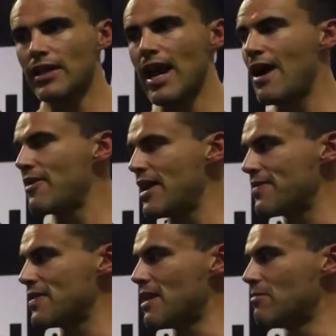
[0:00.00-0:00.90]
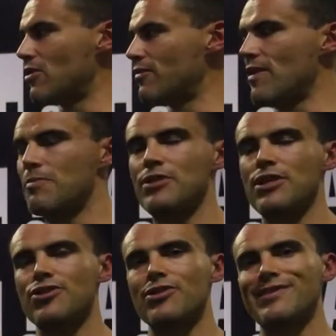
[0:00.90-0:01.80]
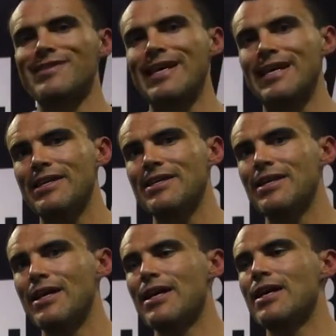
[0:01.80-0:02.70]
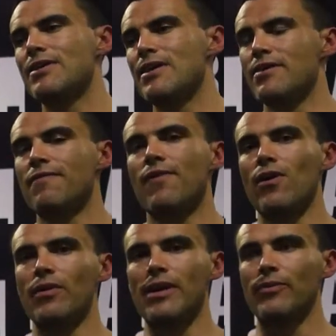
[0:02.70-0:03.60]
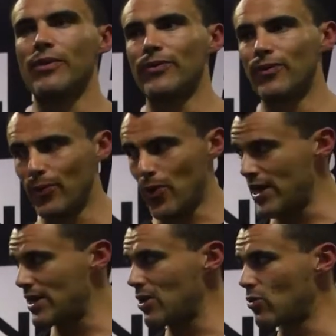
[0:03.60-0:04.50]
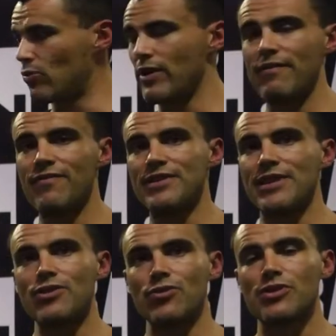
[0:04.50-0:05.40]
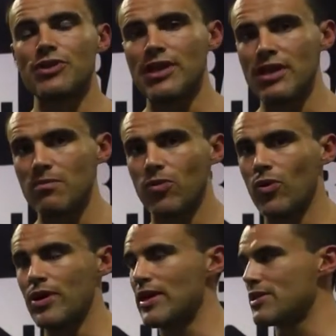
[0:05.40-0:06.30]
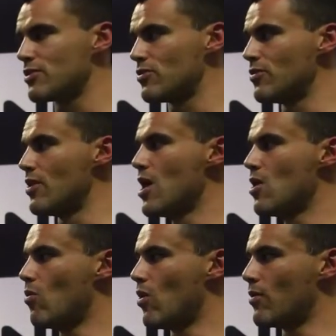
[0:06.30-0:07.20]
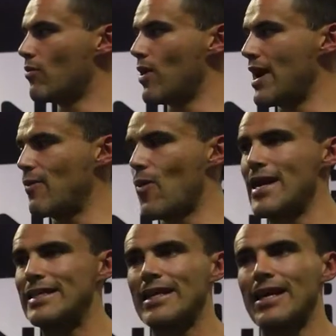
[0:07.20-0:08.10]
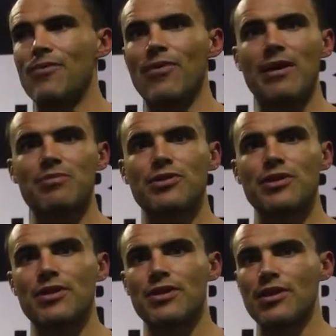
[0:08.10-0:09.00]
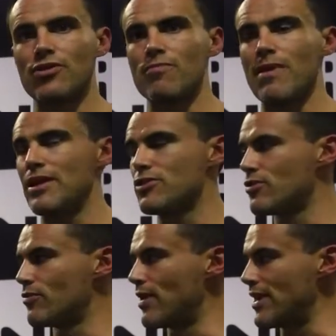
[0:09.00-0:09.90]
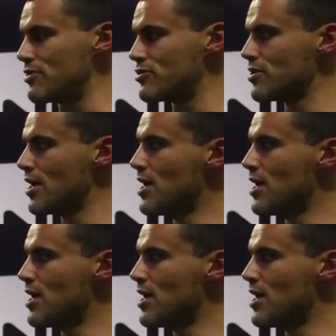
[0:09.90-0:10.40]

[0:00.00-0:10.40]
carry out the number of repetitions needed, then the following week revisit your sticking point as to what weight and reps that you managed to reach.